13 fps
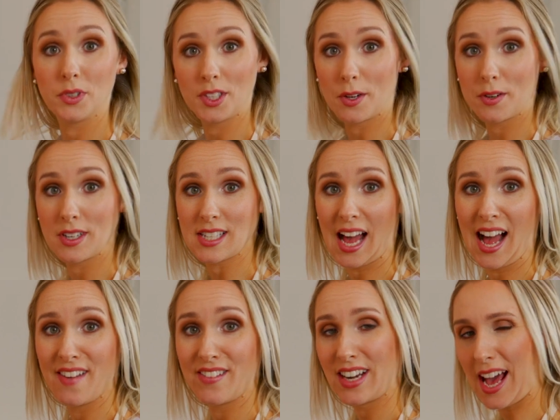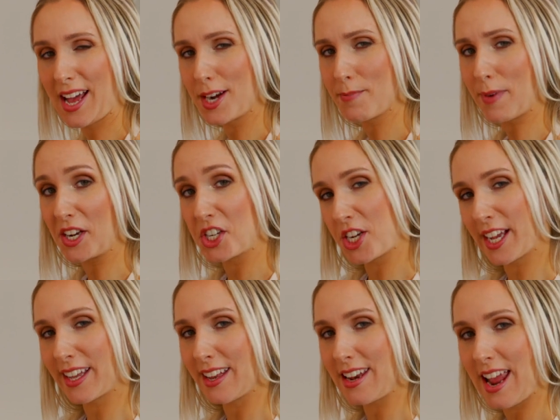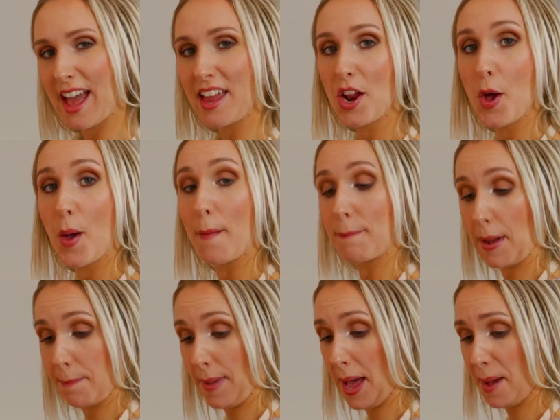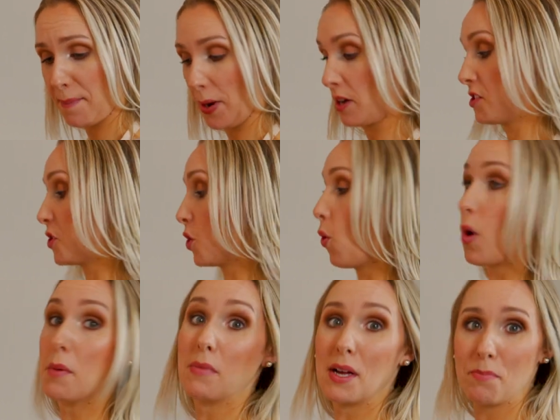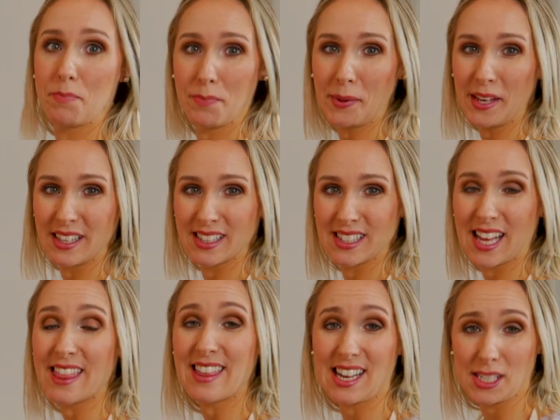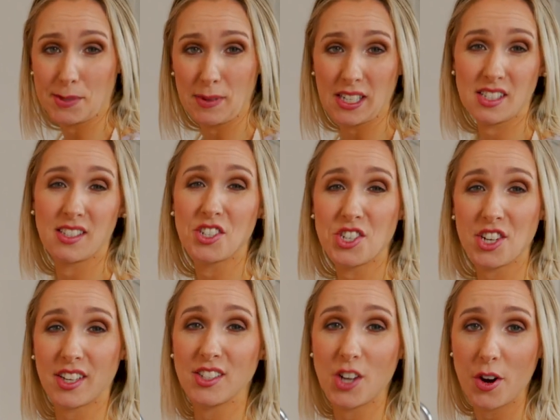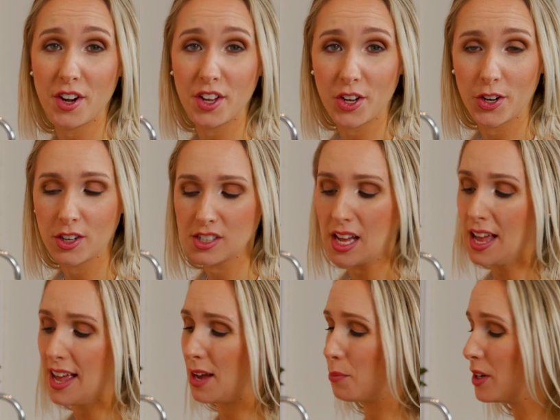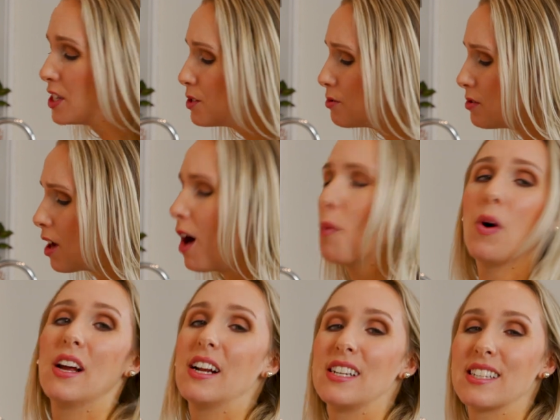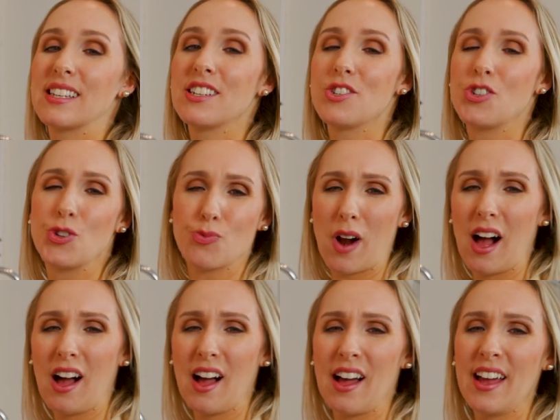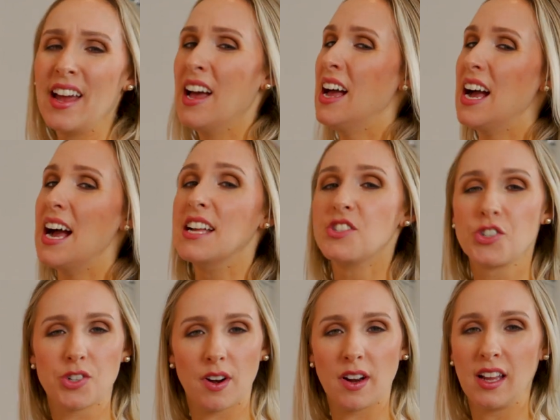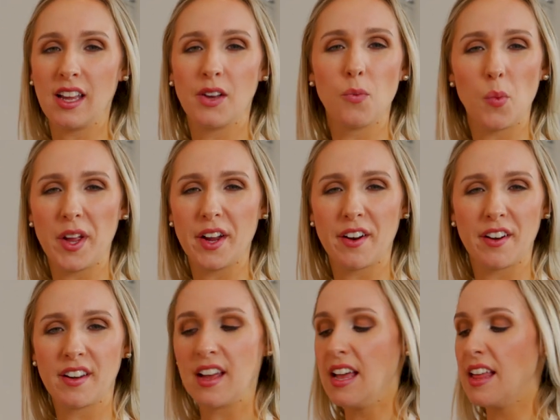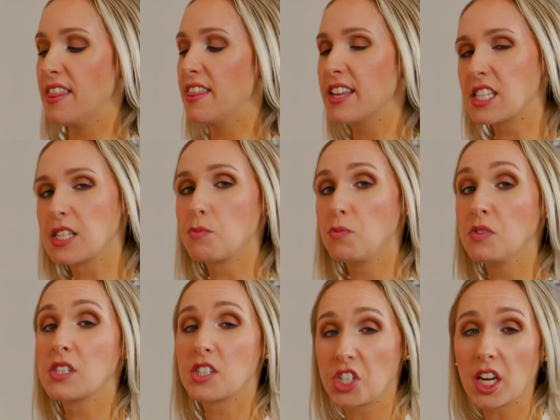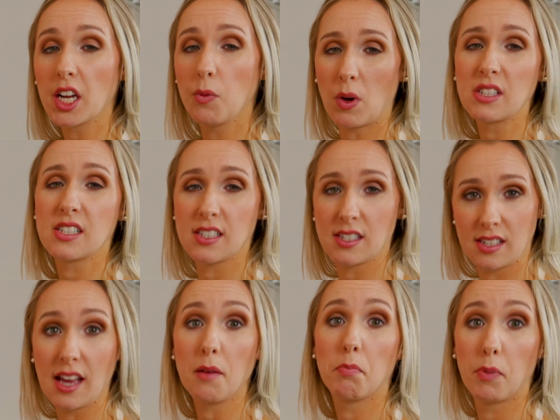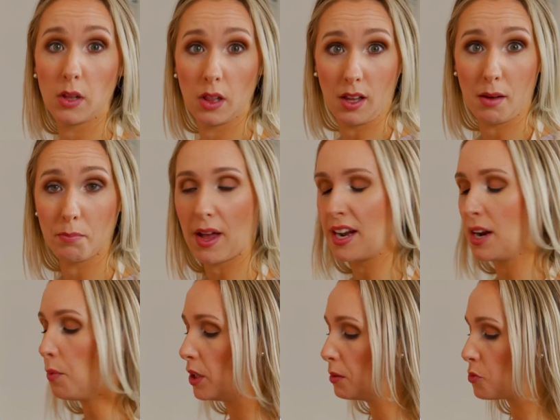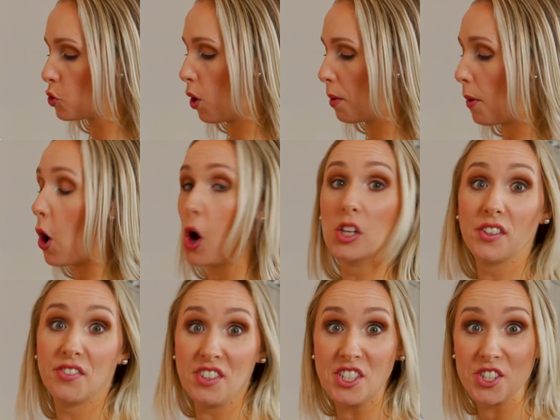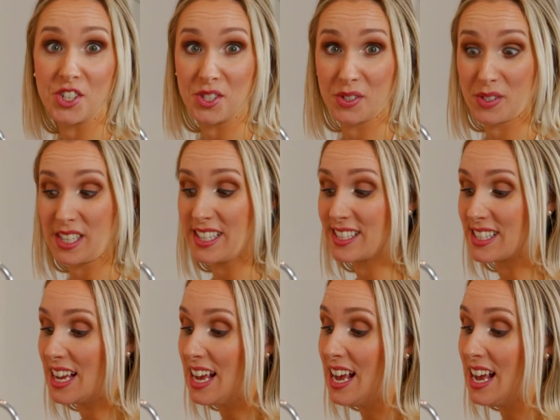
will notice I haven't added my chicken yet, my peppers, or my beans. That's because this chicken's already cooked and we do not want it to get dry and stringy and weird. This chicken wants to stay plump and it will absorb all of these juices.